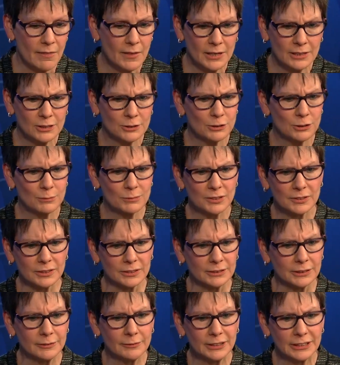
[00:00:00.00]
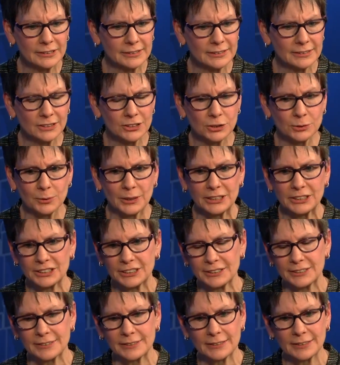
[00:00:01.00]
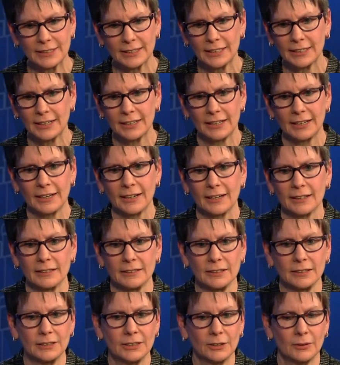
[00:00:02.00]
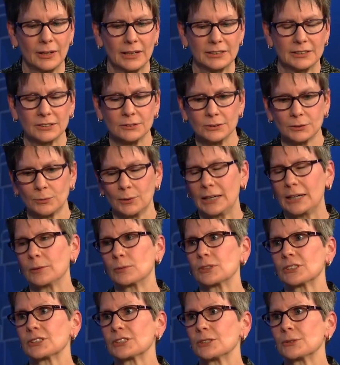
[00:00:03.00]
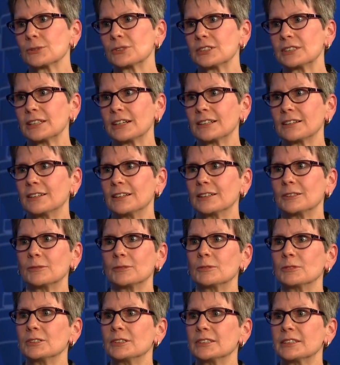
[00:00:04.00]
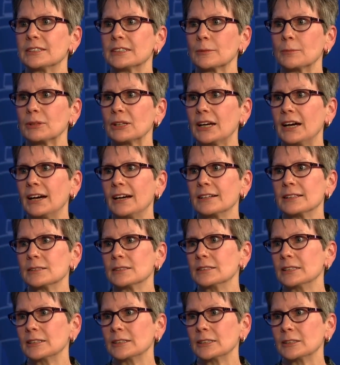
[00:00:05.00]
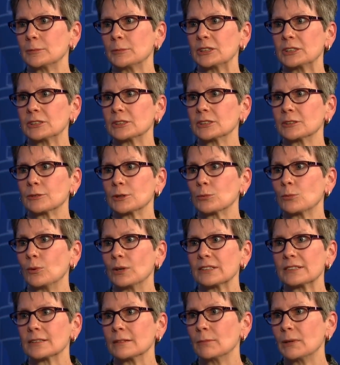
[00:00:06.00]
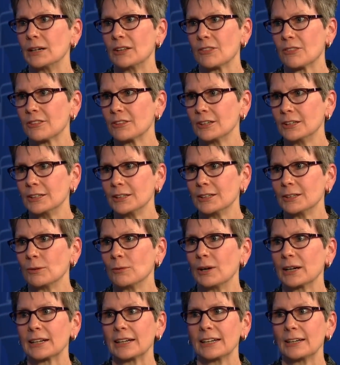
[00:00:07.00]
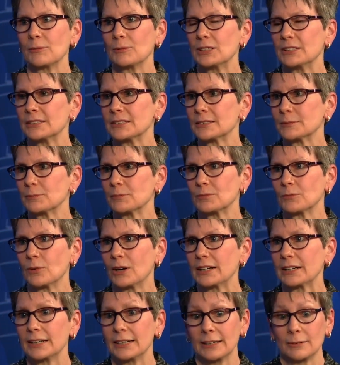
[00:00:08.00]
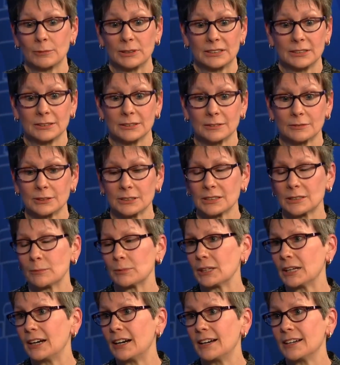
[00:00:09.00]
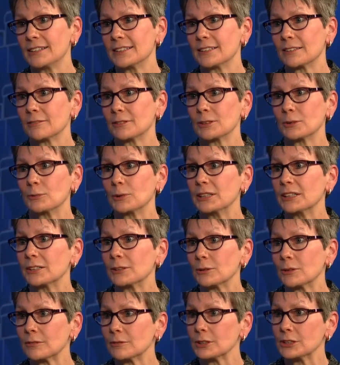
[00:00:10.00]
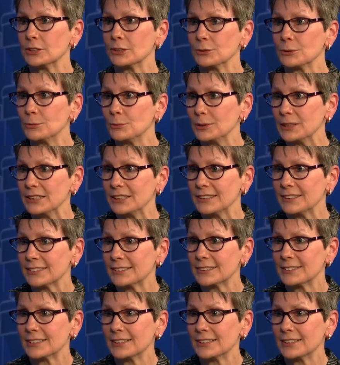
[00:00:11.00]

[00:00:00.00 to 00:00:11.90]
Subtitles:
then in terms of the living situations, I don't know why we're so stuck on supplies needing to be delivered once a month. Why can't we deliver supplies every week or every 2 weeks